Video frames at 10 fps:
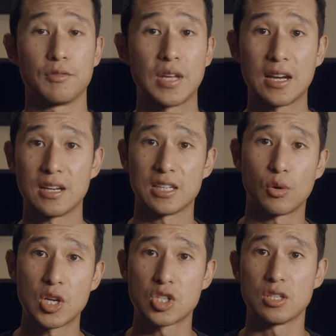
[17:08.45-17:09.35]
if you had any
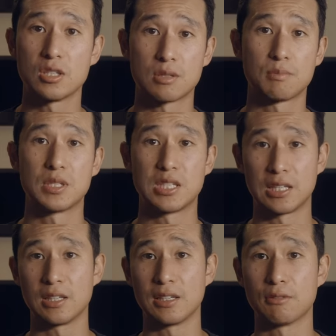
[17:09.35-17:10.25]
questions,
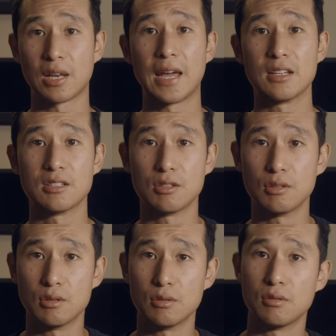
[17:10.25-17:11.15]
particularly in related
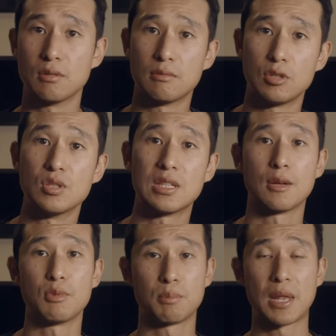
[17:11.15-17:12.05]
to using
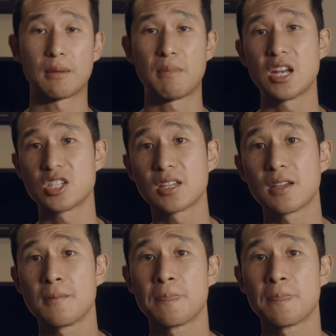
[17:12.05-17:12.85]
them with Blackmagic.